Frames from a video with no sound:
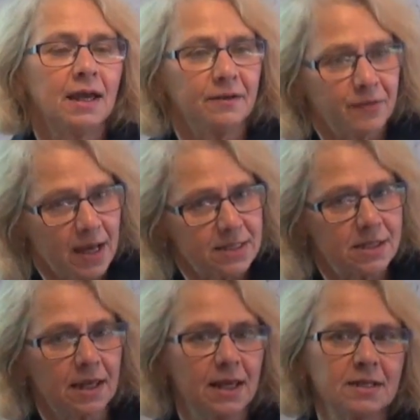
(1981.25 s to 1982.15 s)
And if that's
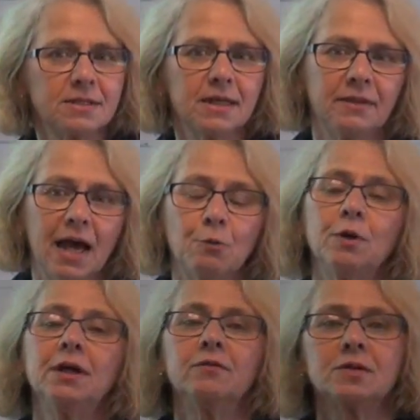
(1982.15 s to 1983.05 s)
the case, then that
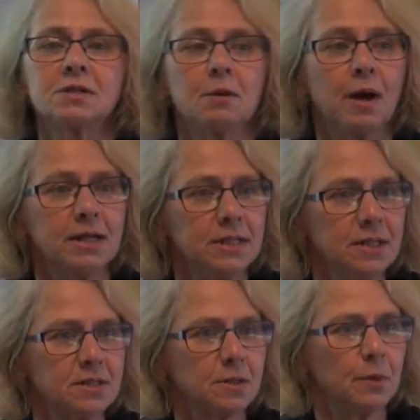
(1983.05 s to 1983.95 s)
would give us some
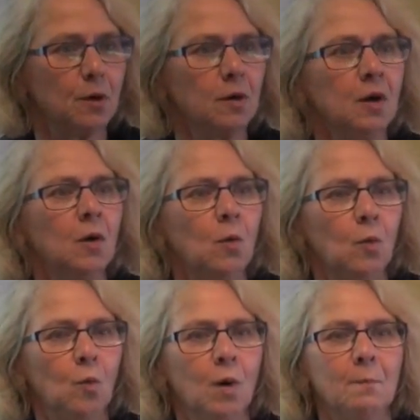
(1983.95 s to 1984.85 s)
ideas about
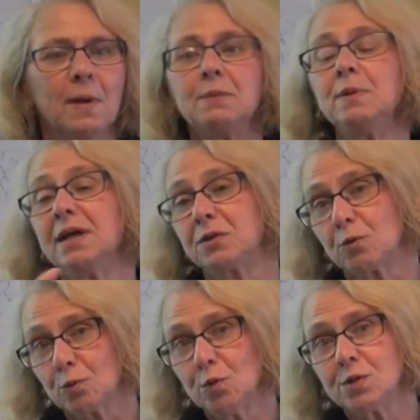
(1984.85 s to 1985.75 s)
what might be at
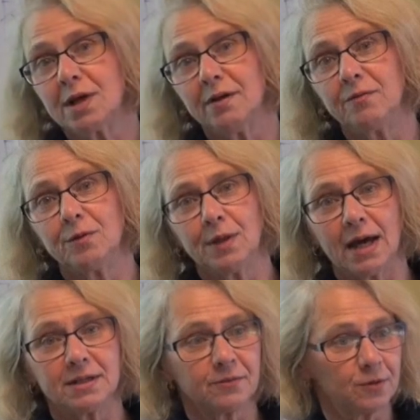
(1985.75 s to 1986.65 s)
the root of
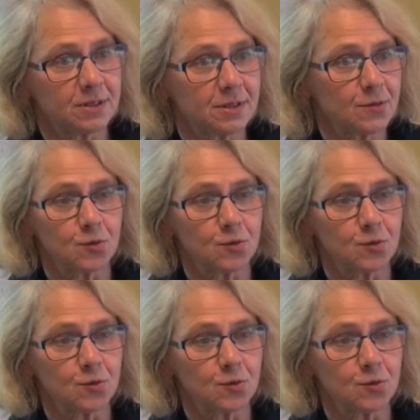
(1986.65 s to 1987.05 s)
that difference in